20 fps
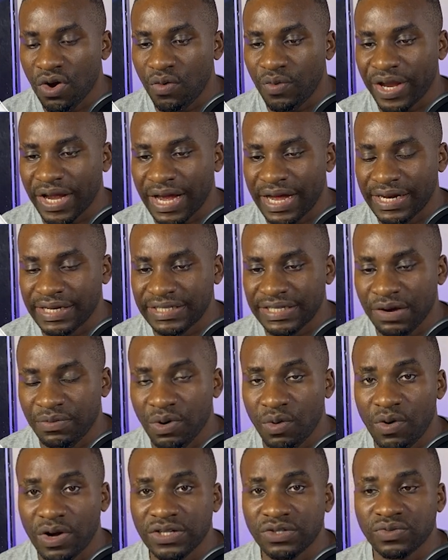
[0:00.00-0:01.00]
we can say we
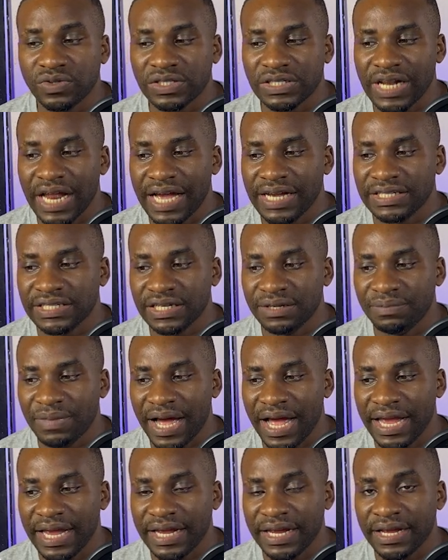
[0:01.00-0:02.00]
want to slice it
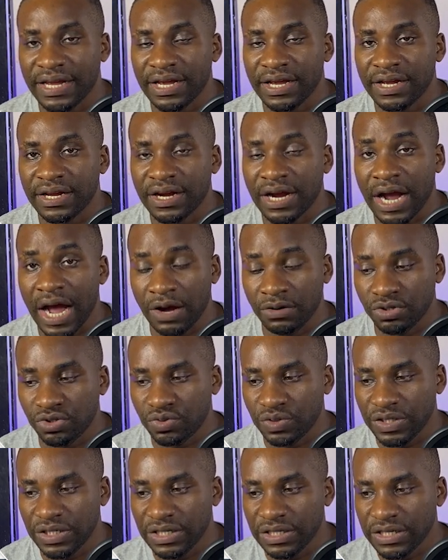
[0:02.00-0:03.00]
by
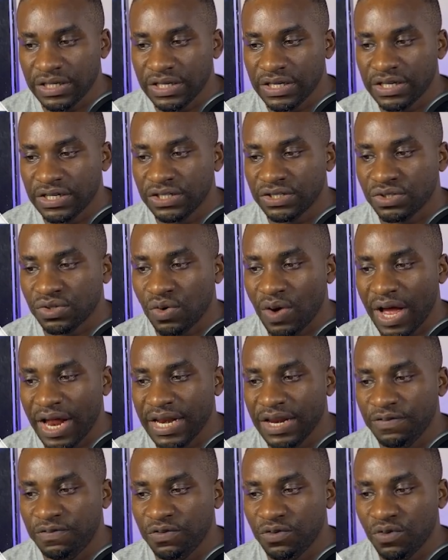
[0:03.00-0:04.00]
country. So, and
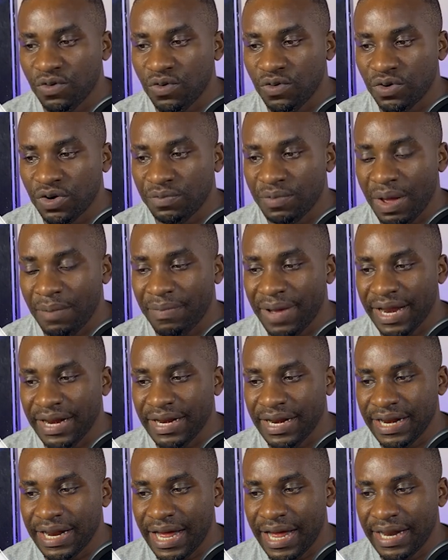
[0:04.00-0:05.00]
if you remember
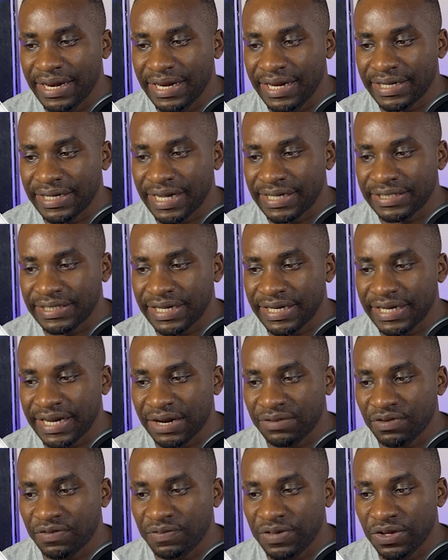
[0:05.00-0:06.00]
the data set
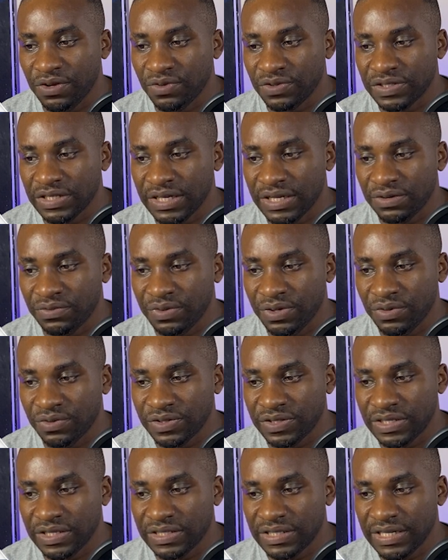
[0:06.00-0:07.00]
that we've been using, we
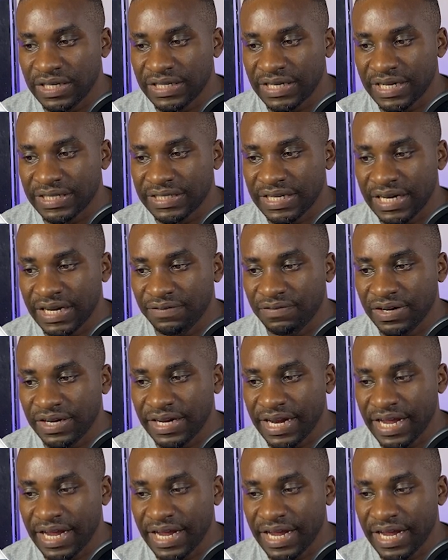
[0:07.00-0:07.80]
use this data set even in